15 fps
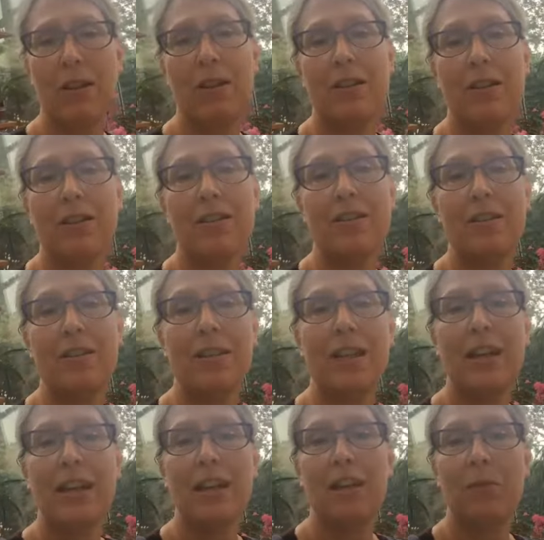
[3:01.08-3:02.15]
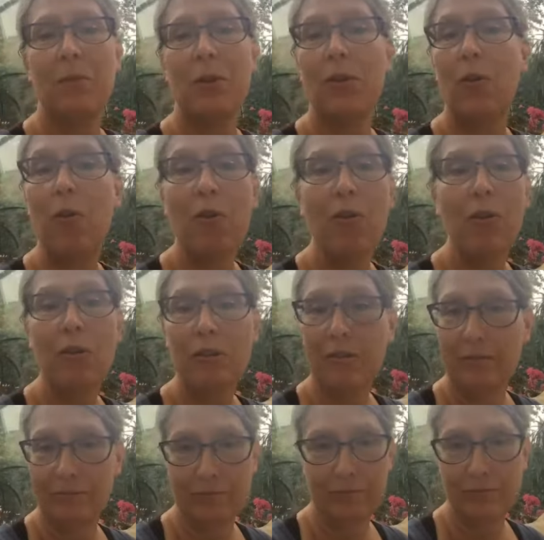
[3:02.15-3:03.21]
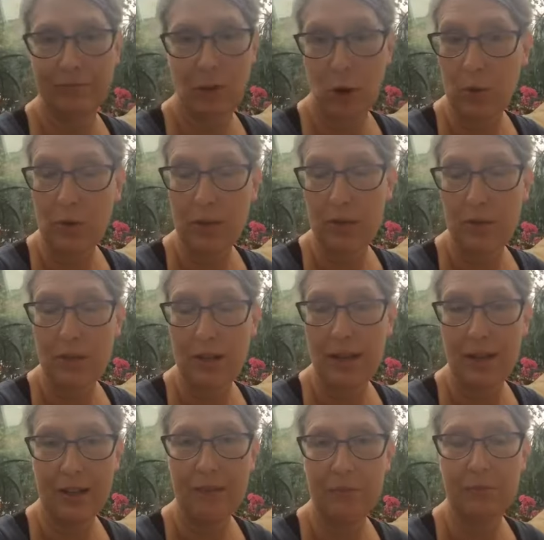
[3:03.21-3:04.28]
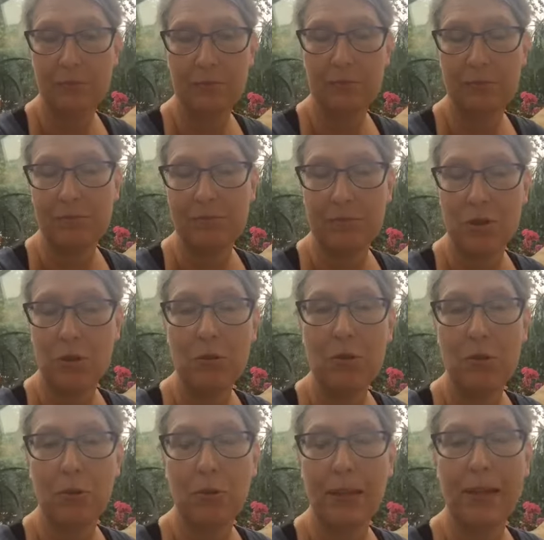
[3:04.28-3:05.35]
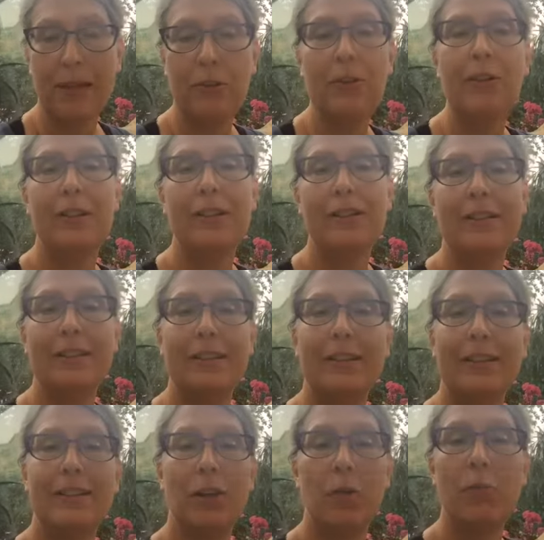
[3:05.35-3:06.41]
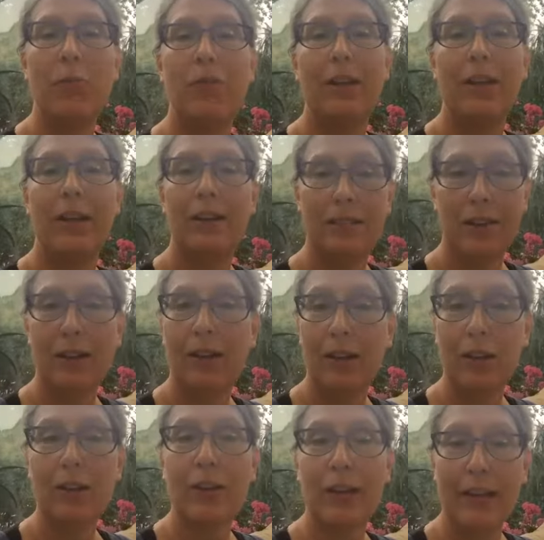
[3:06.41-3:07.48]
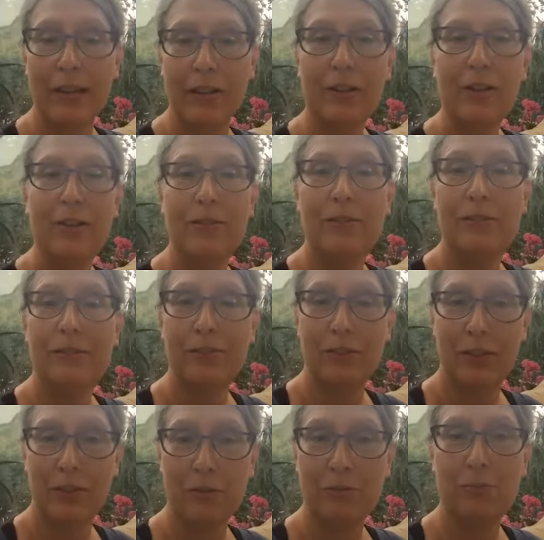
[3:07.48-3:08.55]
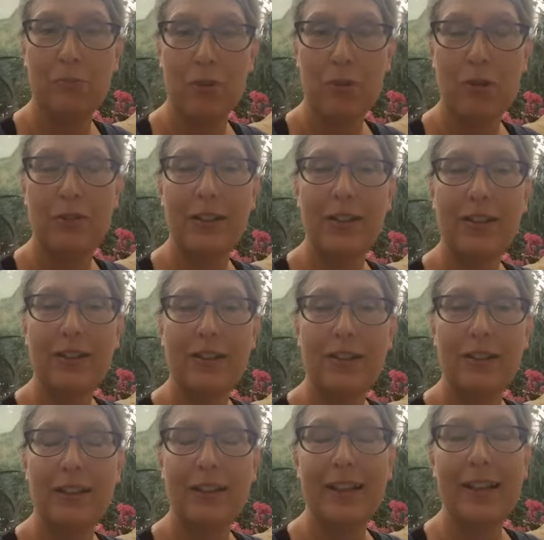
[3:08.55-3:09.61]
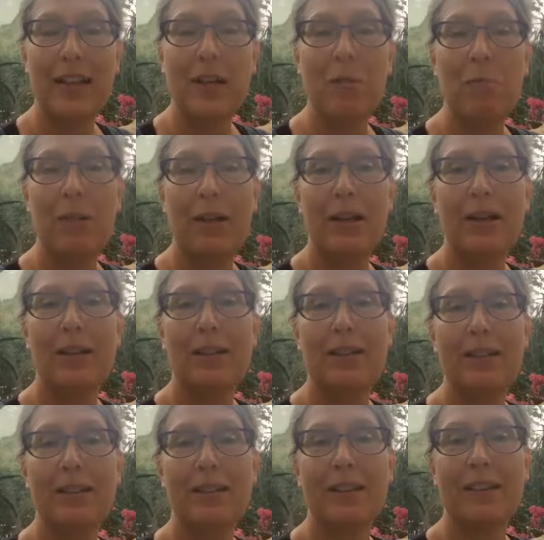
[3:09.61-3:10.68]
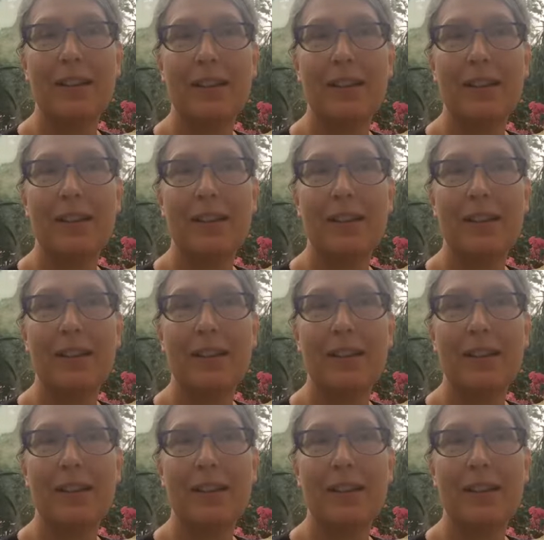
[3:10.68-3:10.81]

because we're all going to die sooner or later, and hopefully a lot later for most of us. But